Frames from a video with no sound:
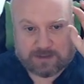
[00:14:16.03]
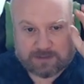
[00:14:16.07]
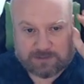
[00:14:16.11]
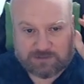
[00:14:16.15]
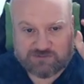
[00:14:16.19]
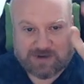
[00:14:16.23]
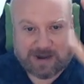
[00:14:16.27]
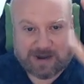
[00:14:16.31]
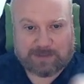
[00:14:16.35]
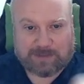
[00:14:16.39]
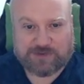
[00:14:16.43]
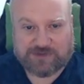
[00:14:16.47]

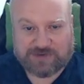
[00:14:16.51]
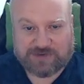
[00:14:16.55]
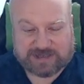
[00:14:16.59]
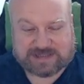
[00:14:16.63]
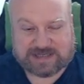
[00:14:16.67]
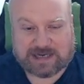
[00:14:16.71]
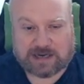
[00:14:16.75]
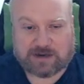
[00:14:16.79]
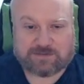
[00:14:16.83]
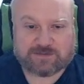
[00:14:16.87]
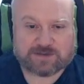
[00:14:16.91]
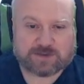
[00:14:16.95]
wrapper
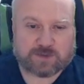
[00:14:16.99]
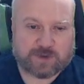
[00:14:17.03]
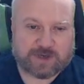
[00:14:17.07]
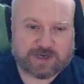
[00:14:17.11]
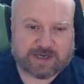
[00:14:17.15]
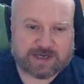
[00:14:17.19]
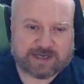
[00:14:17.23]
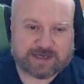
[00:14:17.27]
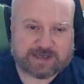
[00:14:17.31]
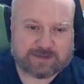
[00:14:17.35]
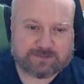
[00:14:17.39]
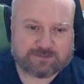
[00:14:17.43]
itself is
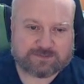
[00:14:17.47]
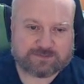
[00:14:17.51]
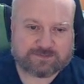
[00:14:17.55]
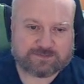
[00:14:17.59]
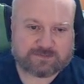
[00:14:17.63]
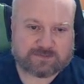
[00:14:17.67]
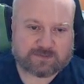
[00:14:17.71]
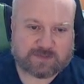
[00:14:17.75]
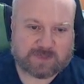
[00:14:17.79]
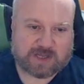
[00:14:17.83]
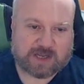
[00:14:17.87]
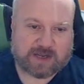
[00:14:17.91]
working,
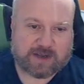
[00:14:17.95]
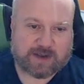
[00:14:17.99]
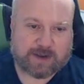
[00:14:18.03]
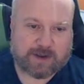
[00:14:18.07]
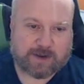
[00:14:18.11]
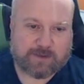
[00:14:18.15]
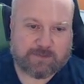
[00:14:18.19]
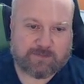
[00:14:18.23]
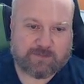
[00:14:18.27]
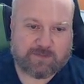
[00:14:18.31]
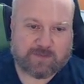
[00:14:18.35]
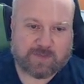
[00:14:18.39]

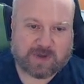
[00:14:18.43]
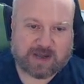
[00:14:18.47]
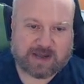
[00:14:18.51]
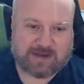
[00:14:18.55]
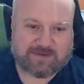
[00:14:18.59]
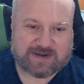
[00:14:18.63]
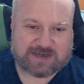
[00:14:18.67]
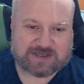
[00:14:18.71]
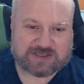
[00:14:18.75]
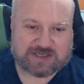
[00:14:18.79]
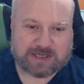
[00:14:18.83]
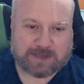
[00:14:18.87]

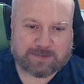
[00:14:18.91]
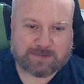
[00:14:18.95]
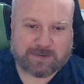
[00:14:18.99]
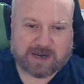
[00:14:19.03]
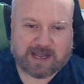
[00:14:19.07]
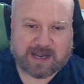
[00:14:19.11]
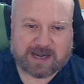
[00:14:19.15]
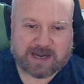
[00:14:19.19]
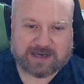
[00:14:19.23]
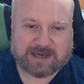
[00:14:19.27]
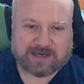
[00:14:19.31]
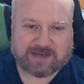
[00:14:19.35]
I've actually
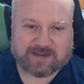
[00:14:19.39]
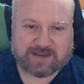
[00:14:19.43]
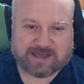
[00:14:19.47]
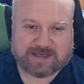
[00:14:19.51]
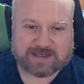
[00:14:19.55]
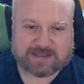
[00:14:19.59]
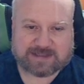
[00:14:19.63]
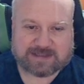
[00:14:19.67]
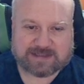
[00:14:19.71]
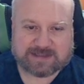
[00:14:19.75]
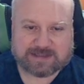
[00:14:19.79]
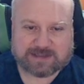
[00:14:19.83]
applied
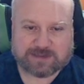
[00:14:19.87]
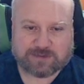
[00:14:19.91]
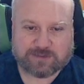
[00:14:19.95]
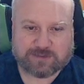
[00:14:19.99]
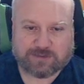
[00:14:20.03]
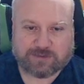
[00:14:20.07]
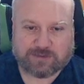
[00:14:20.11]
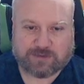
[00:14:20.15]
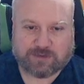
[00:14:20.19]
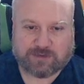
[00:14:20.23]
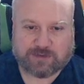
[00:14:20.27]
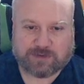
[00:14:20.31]
this into an
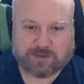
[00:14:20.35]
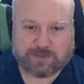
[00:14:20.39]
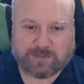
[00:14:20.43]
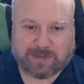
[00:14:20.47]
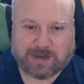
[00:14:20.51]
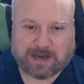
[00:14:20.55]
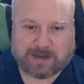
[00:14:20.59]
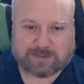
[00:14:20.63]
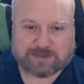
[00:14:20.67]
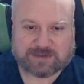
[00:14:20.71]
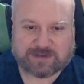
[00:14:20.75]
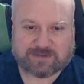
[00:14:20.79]
unordered
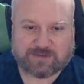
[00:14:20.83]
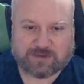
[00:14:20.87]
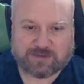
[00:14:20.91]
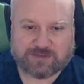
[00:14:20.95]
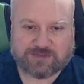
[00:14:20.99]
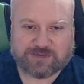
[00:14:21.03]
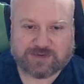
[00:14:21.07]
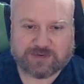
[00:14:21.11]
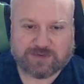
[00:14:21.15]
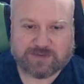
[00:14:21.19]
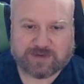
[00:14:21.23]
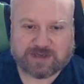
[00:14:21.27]
map, so I've
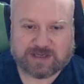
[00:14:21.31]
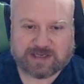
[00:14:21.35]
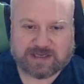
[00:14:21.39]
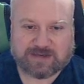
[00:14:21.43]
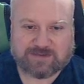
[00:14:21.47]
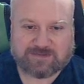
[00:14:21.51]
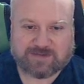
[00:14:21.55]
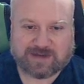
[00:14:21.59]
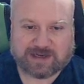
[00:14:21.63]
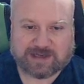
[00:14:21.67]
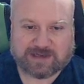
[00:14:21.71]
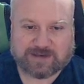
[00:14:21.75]
got two
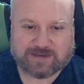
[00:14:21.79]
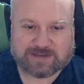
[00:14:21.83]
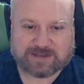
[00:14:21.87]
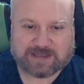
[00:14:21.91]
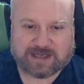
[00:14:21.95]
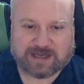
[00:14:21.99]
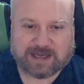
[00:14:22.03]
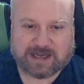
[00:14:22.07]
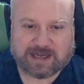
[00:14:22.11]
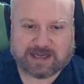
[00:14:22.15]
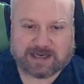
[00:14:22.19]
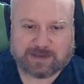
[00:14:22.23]
key values
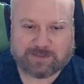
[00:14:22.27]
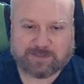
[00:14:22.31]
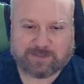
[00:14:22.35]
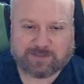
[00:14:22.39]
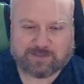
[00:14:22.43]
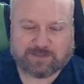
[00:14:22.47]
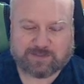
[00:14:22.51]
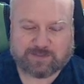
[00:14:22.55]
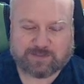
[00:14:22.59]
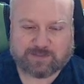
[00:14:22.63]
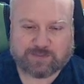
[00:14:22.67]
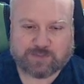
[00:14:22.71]
there, and
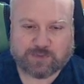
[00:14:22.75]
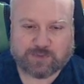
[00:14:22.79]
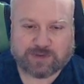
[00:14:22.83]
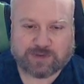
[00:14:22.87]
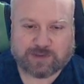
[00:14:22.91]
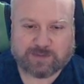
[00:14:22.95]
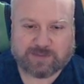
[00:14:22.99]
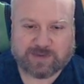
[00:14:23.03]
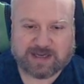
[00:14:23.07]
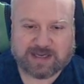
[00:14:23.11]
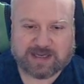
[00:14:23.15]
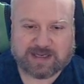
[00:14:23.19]
I'm putting
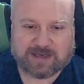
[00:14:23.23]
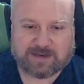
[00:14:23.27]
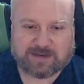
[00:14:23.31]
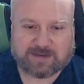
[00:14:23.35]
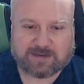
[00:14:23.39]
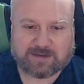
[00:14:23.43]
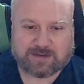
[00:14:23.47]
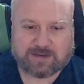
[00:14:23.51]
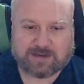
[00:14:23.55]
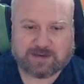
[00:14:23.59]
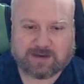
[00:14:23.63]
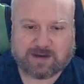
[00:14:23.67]
them
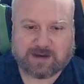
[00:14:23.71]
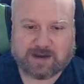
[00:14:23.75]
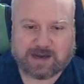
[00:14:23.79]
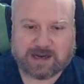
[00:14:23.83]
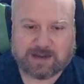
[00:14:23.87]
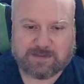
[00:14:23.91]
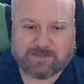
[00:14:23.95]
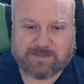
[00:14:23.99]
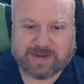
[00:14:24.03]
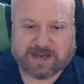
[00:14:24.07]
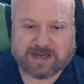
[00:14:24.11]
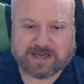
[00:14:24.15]
in.
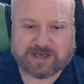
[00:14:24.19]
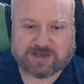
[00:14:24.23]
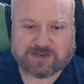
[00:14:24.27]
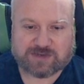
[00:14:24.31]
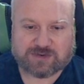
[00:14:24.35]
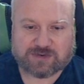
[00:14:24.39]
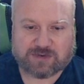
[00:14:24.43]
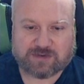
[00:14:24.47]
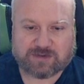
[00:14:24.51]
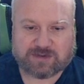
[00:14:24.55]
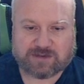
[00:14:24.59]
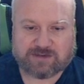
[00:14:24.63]
I'm making
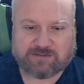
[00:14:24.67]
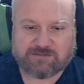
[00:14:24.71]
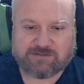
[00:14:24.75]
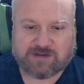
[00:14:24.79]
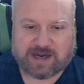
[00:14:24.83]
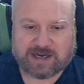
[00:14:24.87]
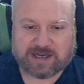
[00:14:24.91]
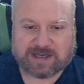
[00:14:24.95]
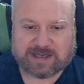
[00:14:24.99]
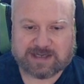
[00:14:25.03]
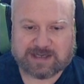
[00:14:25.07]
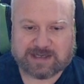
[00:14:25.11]
sure that the
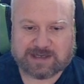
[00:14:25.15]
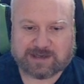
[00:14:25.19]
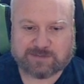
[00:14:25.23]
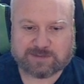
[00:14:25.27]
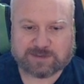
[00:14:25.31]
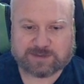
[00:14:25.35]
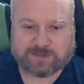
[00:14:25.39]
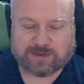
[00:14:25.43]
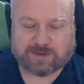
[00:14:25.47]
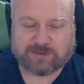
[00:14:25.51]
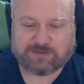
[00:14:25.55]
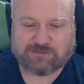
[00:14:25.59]
right key
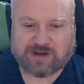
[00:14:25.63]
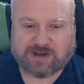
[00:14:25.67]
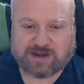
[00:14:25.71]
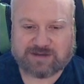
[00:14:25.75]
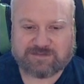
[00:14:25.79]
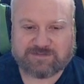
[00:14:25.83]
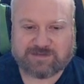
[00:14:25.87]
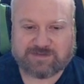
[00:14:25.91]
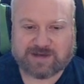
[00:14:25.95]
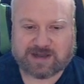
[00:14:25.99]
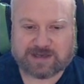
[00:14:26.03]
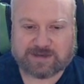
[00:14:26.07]
comes back with the
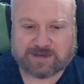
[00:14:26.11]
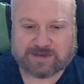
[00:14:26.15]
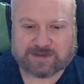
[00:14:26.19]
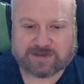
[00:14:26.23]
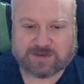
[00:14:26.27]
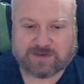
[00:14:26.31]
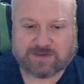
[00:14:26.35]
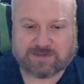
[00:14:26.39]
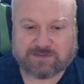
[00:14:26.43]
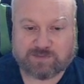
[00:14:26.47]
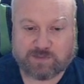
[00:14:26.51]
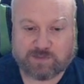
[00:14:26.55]
right value.
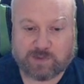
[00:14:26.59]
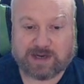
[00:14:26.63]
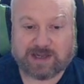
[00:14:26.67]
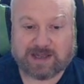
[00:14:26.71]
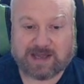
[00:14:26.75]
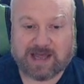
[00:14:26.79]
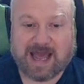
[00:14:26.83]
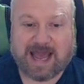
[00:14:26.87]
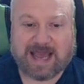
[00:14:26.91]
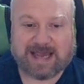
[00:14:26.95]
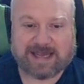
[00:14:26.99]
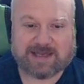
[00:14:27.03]
So,
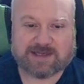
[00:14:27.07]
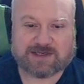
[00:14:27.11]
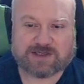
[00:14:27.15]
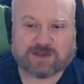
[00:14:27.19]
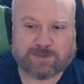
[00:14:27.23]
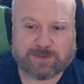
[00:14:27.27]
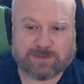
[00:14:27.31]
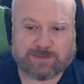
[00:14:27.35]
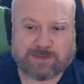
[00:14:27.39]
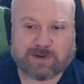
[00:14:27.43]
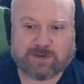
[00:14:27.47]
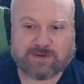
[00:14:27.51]
well, A, it's
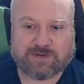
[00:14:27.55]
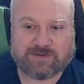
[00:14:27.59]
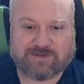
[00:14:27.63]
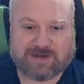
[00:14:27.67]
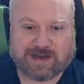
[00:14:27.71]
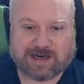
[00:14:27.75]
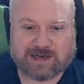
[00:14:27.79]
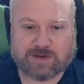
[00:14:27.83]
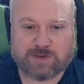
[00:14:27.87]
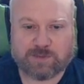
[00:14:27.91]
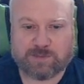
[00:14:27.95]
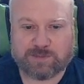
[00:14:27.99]
coming back with the
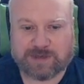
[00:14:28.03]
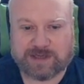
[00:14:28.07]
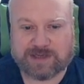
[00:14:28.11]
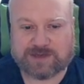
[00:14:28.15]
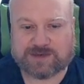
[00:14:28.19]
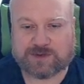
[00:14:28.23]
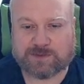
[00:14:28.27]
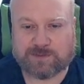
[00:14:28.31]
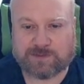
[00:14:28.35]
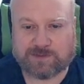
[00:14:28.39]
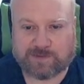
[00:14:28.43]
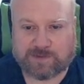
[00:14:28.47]
value, and B,
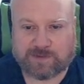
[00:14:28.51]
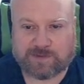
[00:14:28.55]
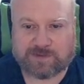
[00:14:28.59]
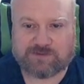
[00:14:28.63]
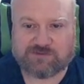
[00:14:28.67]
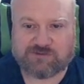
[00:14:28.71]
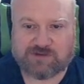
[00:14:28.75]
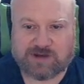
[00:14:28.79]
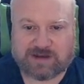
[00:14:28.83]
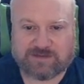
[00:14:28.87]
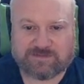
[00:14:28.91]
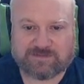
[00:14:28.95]
it's coming back with
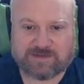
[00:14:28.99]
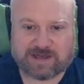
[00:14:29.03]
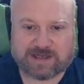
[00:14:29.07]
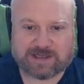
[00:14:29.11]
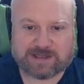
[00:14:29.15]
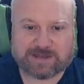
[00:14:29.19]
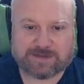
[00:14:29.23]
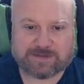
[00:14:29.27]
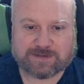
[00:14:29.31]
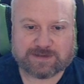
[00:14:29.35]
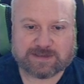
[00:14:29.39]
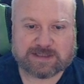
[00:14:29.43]
the right
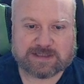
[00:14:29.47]
value.